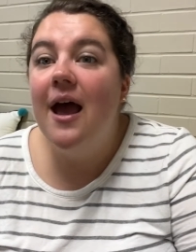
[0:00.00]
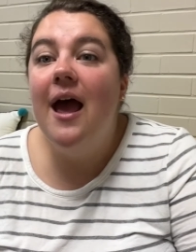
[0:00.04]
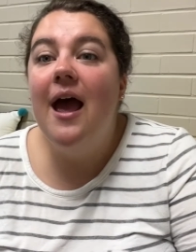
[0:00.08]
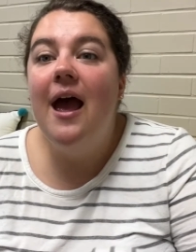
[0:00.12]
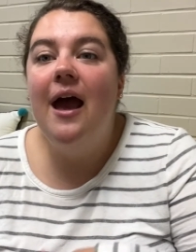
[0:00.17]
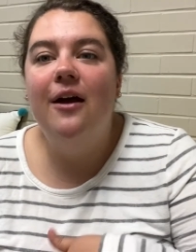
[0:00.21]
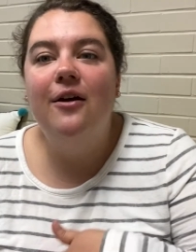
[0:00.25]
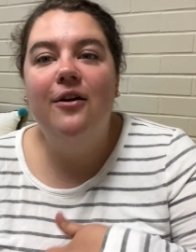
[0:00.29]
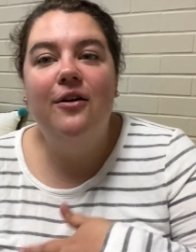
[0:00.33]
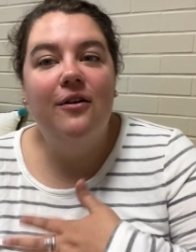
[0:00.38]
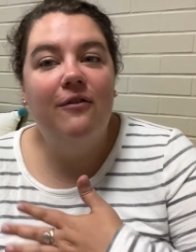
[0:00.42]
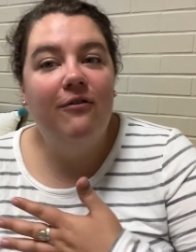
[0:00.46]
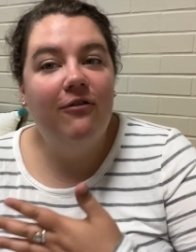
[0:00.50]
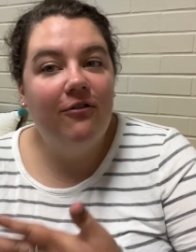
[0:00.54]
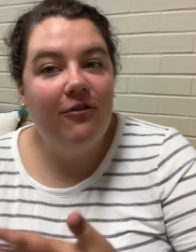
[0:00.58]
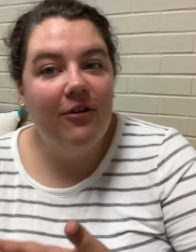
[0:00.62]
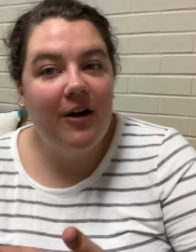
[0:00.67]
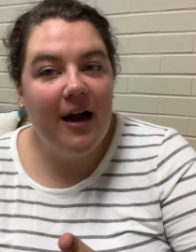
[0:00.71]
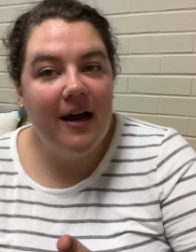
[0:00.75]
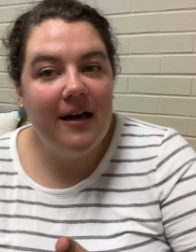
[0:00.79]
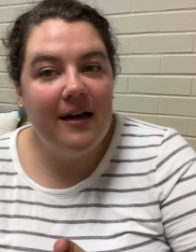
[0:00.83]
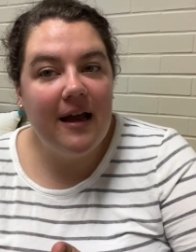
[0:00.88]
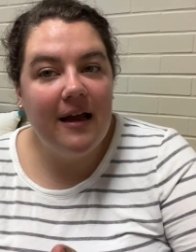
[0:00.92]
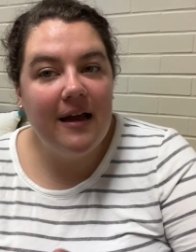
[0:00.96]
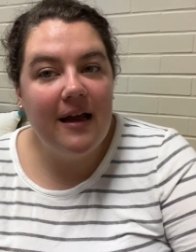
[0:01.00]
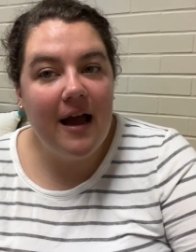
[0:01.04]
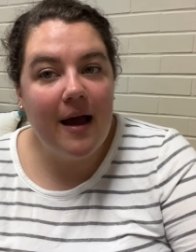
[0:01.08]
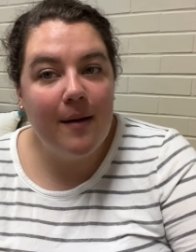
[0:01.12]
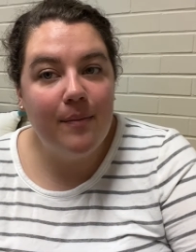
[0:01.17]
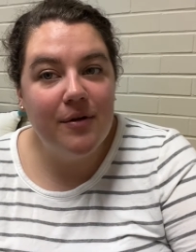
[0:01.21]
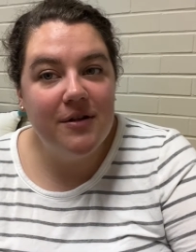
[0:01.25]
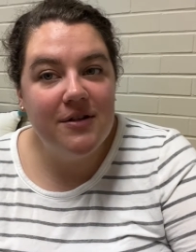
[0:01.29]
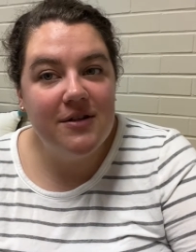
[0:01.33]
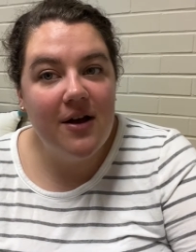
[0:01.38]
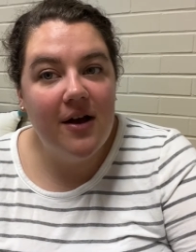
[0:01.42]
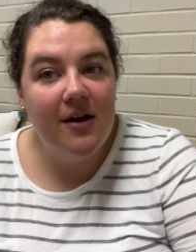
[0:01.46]
and Good Friday
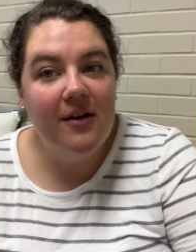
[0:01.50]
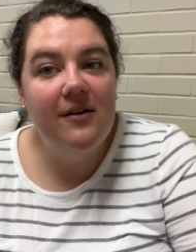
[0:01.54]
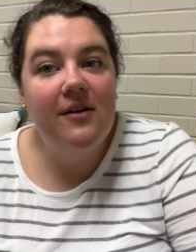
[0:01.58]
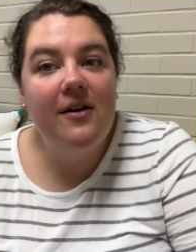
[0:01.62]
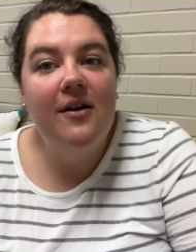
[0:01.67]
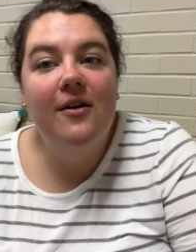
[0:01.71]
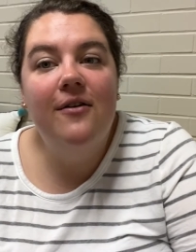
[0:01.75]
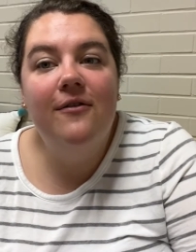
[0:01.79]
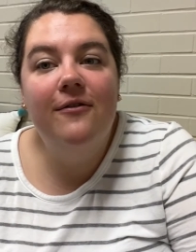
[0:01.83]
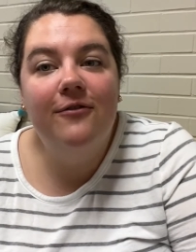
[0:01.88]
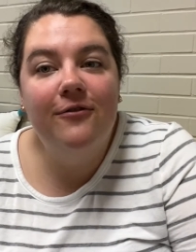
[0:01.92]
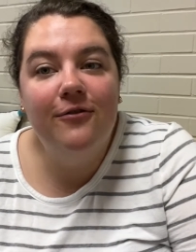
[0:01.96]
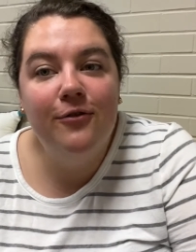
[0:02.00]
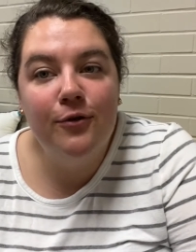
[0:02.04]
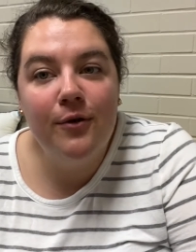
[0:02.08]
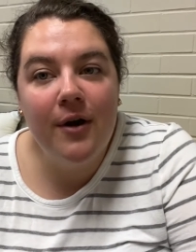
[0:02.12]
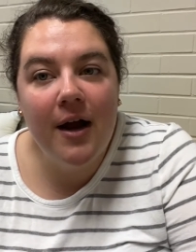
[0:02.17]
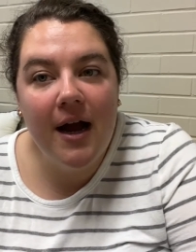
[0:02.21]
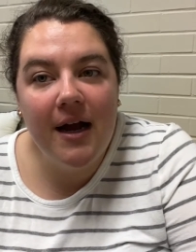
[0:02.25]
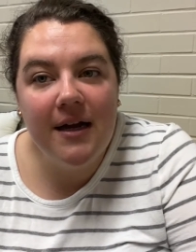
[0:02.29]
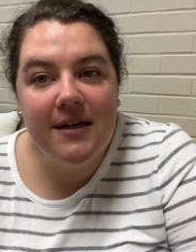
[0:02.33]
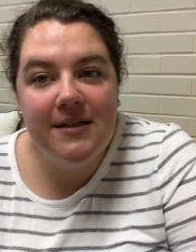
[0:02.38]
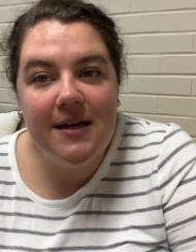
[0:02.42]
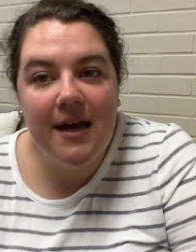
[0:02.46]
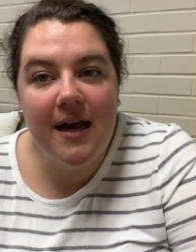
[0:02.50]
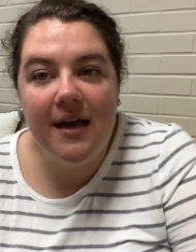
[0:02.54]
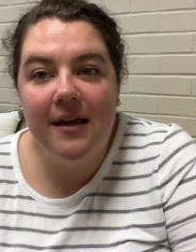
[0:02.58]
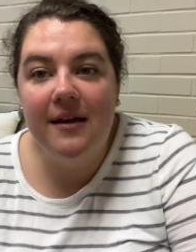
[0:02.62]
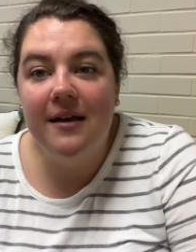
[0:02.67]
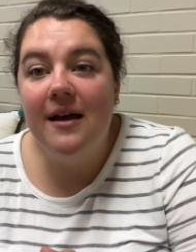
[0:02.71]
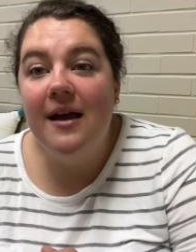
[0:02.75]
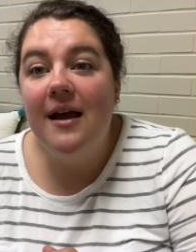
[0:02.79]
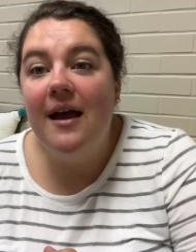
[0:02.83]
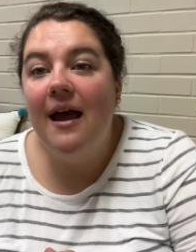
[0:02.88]
happens on Friday.